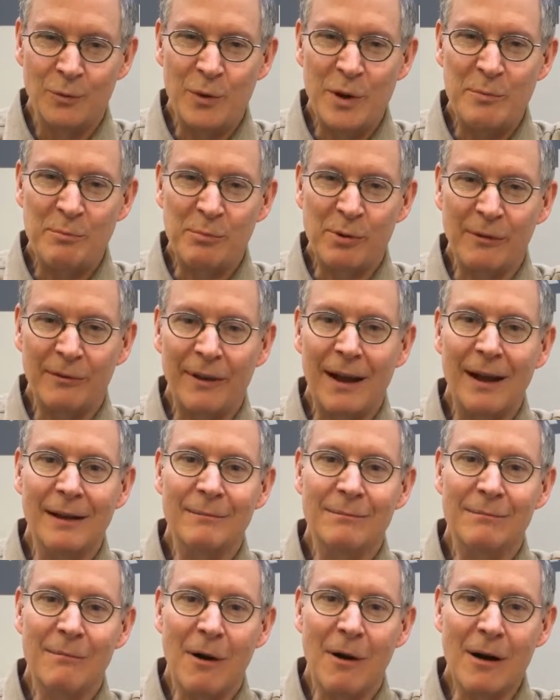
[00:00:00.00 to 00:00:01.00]
We provide
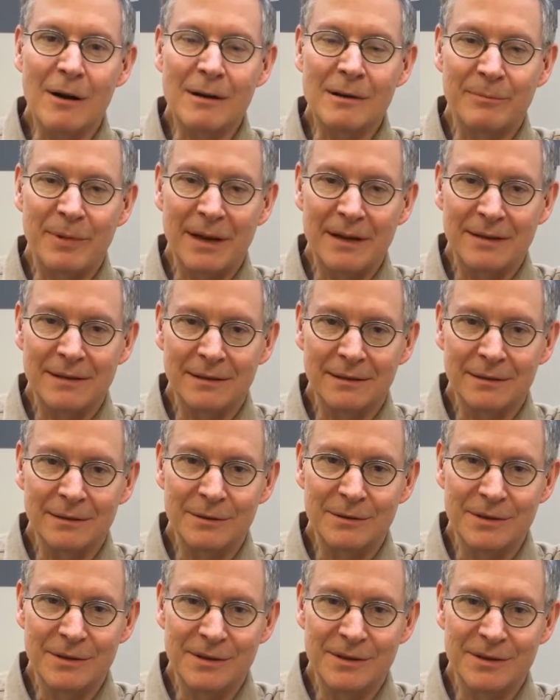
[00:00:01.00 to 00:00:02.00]
market-based
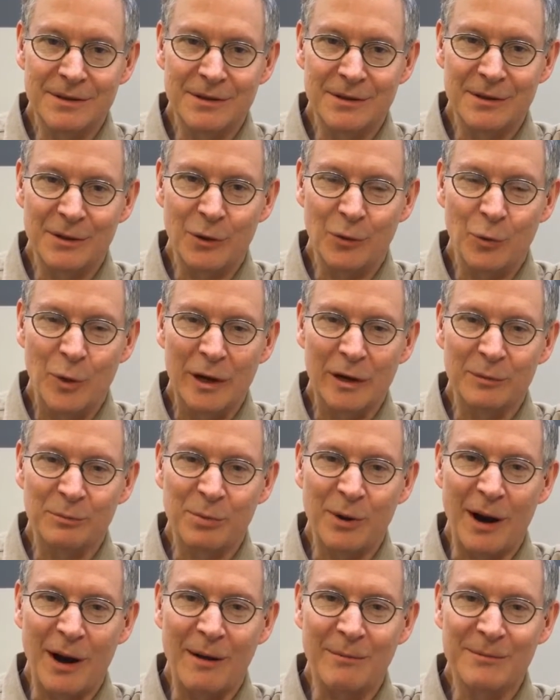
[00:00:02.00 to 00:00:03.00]
solutions to the wicked
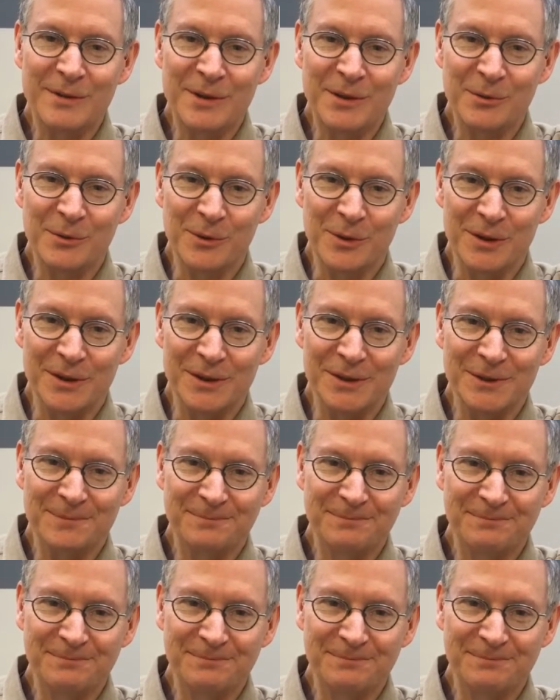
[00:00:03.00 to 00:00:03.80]
problems of the world.